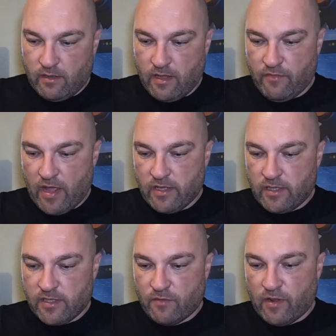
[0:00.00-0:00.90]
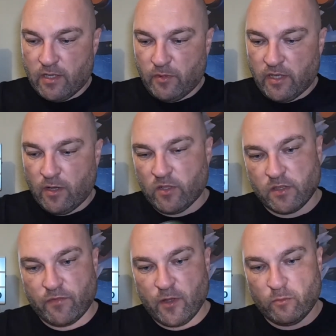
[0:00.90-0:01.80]
if any of these are valuable. I know there's
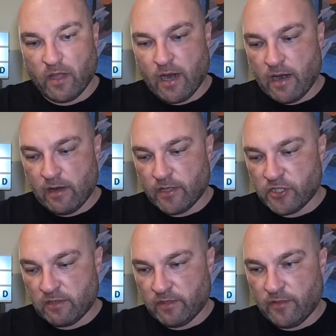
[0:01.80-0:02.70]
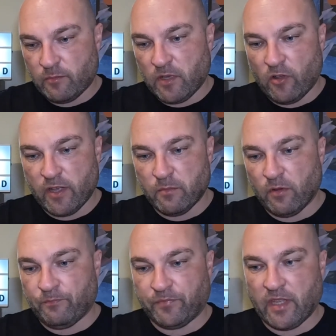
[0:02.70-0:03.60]
a few of them that are and I generally leave them behind,
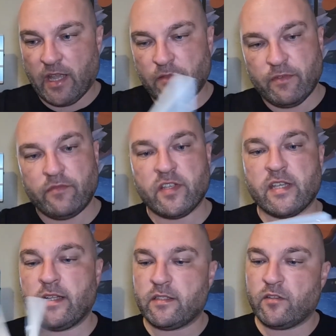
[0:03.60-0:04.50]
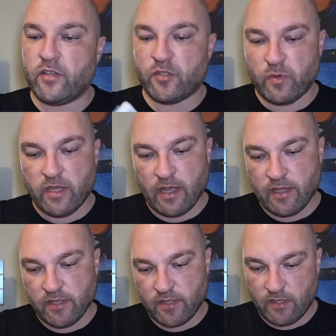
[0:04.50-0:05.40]
but again, fifty cent, nice Wii
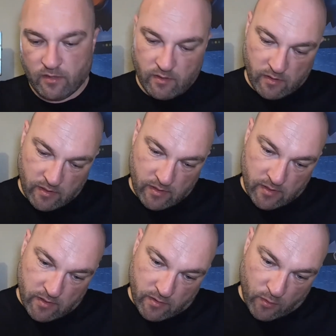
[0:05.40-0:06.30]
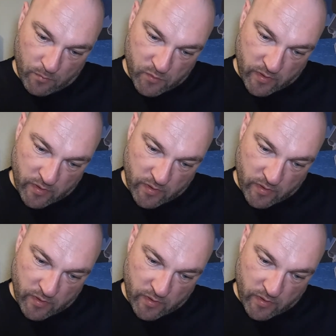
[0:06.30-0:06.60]
case. Comes